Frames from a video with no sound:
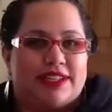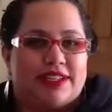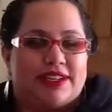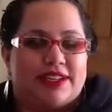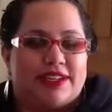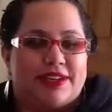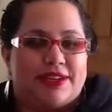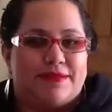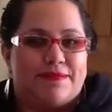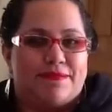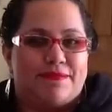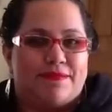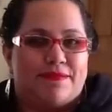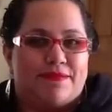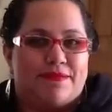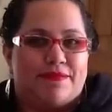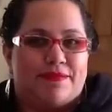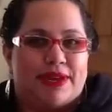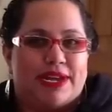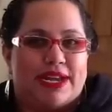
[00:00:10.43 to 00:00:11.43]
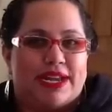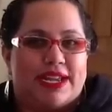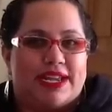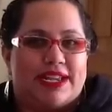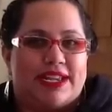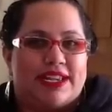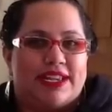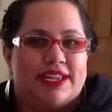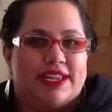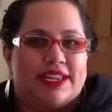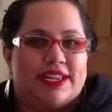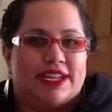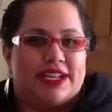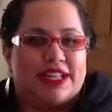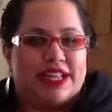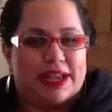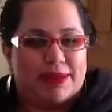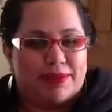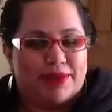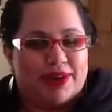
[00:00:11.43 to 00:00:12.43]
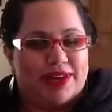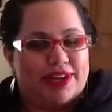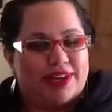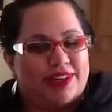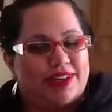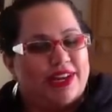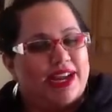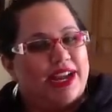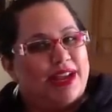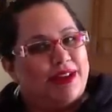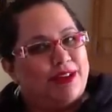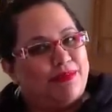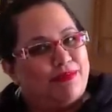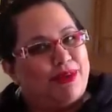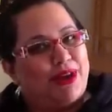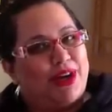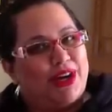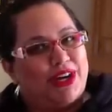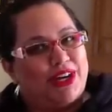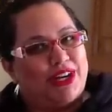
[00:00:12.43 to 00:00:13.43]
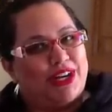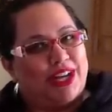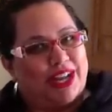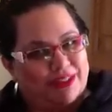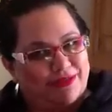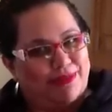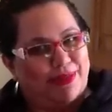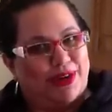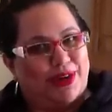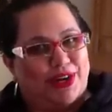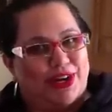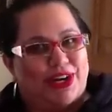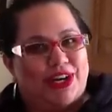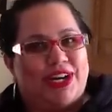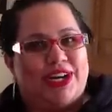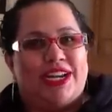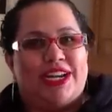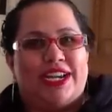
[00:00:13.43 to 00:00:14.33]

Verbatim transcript: um, my collaborator and part life partner.